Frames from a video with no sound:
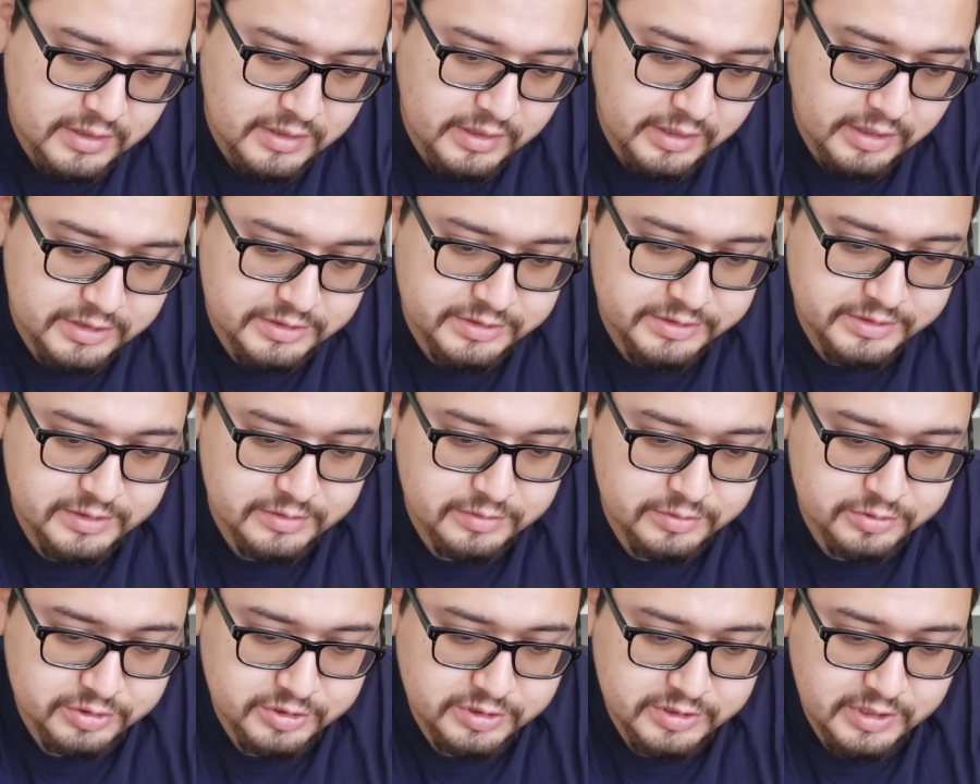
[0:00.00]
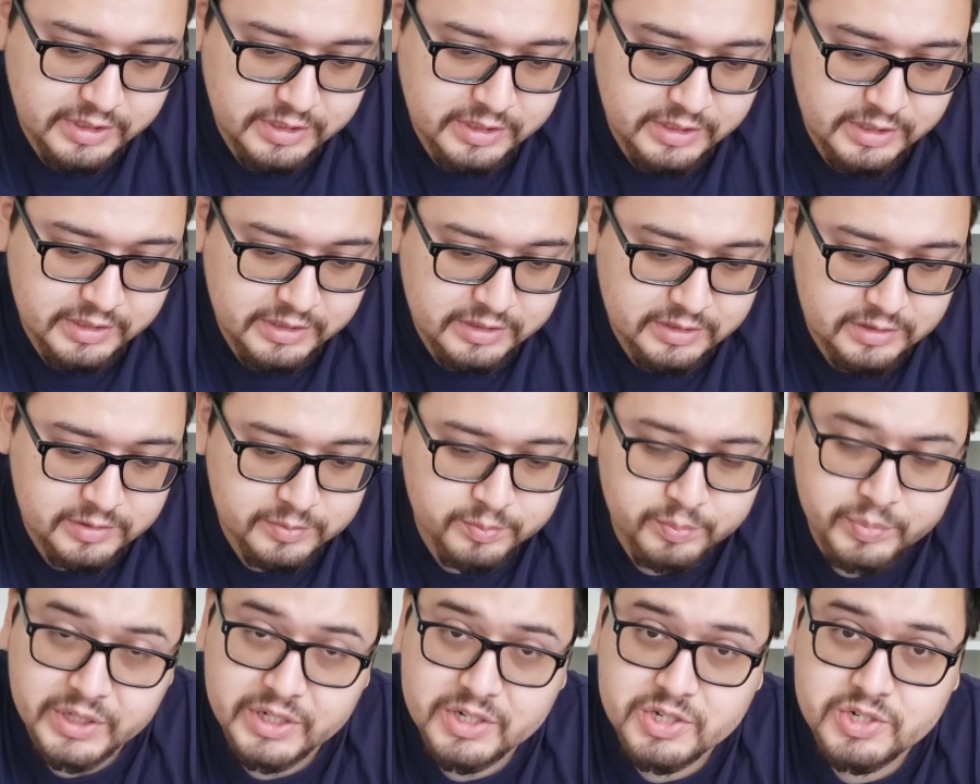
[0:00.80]
That's a little shiny in the
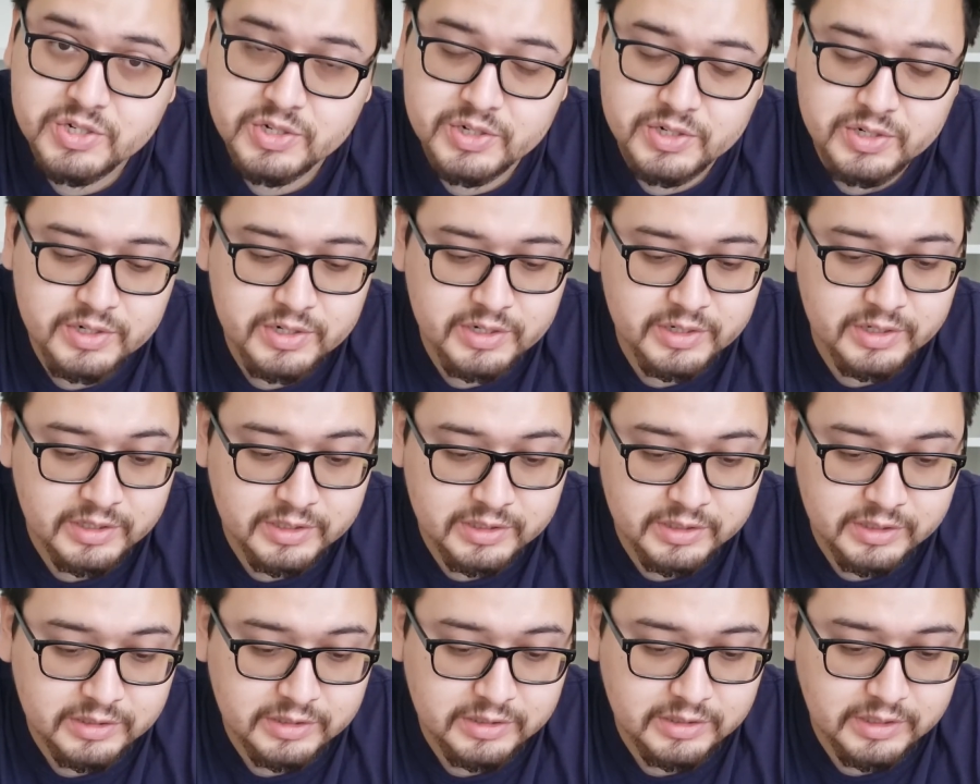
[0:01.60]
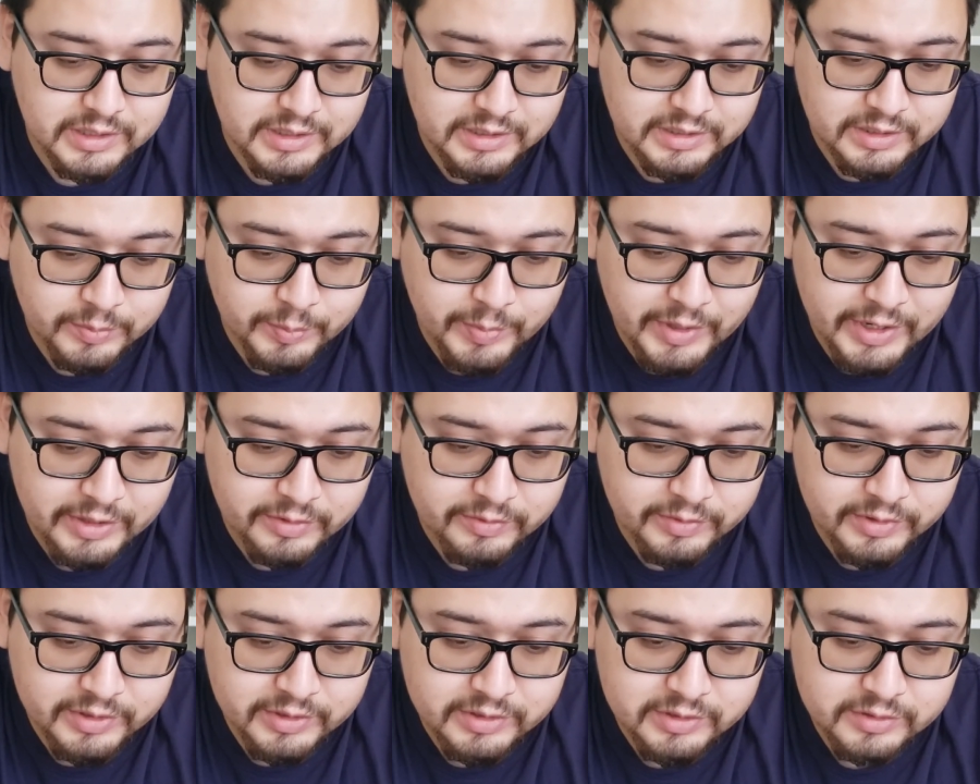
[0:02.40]
picture and the in the
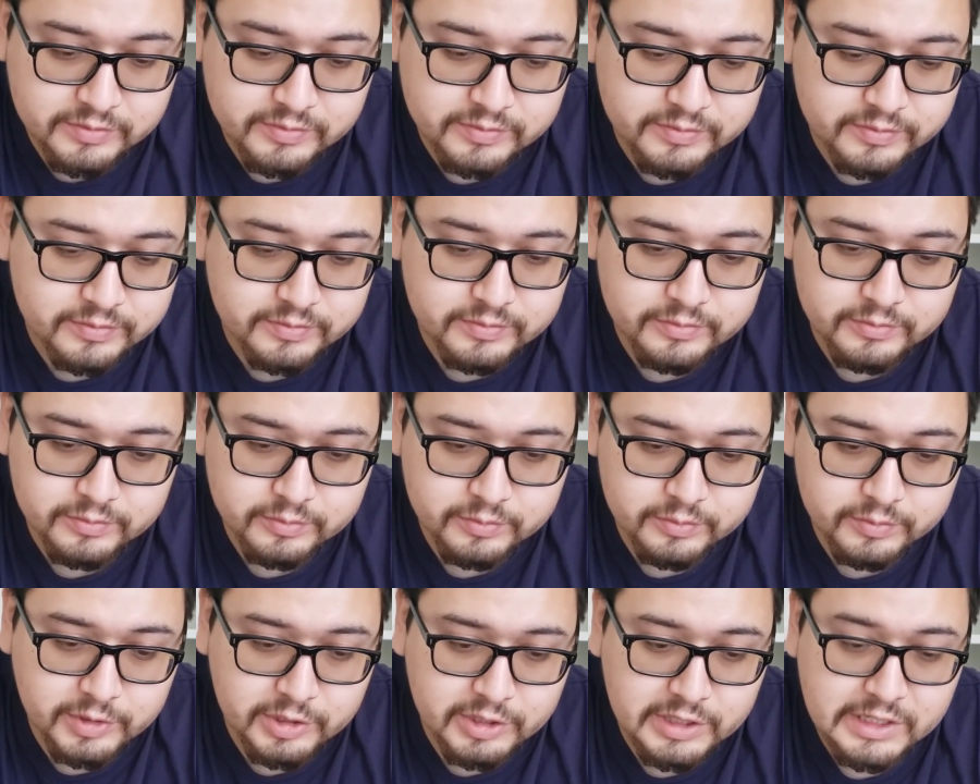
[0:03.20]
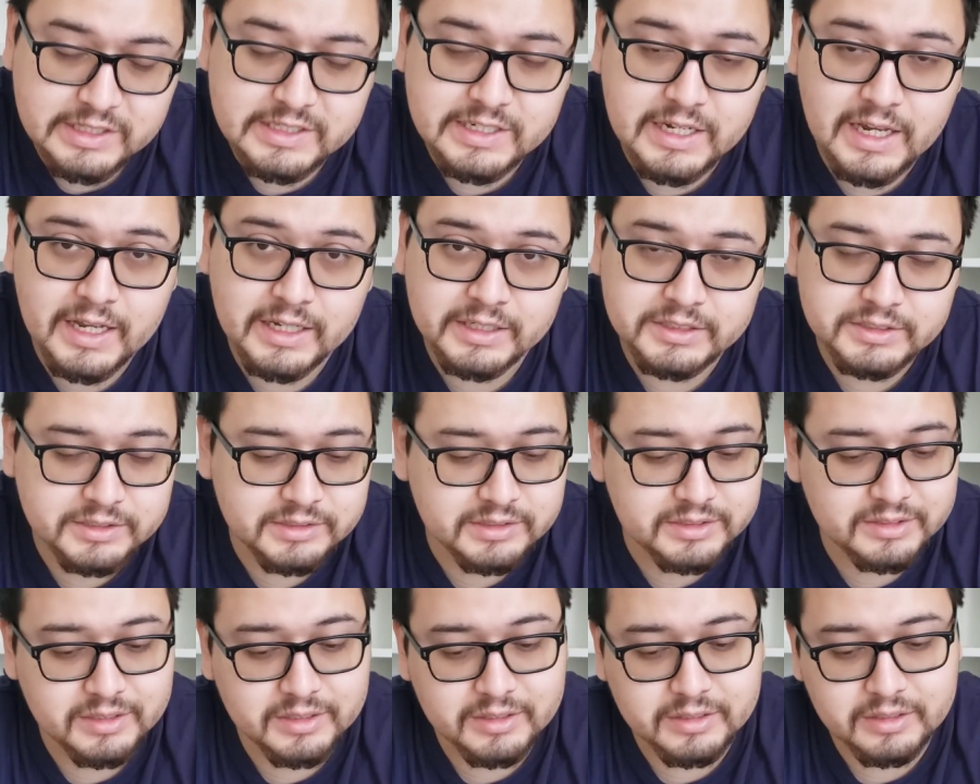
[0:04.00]
background of the attacks and
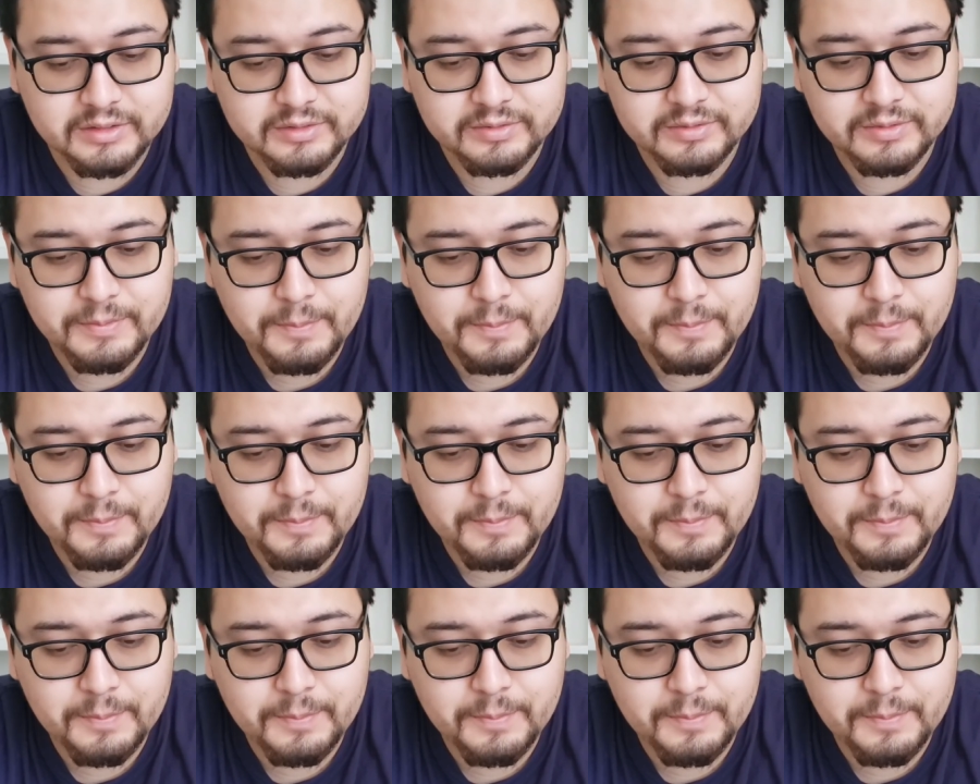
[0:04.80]
stuff.